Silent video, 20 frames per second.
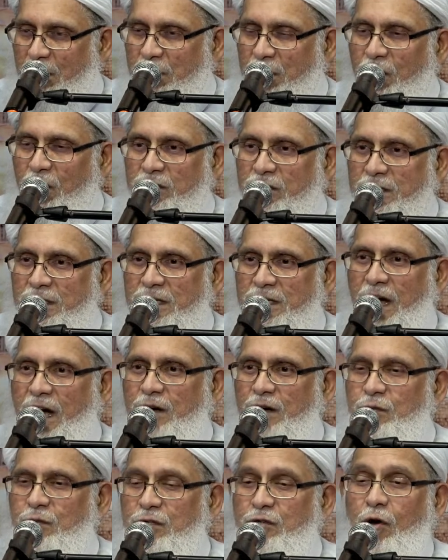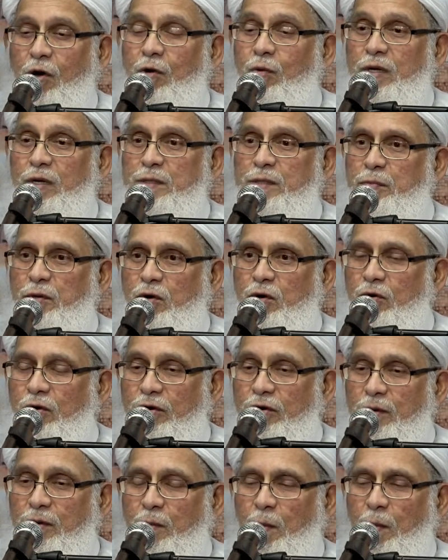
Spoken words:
because his heart was always pure,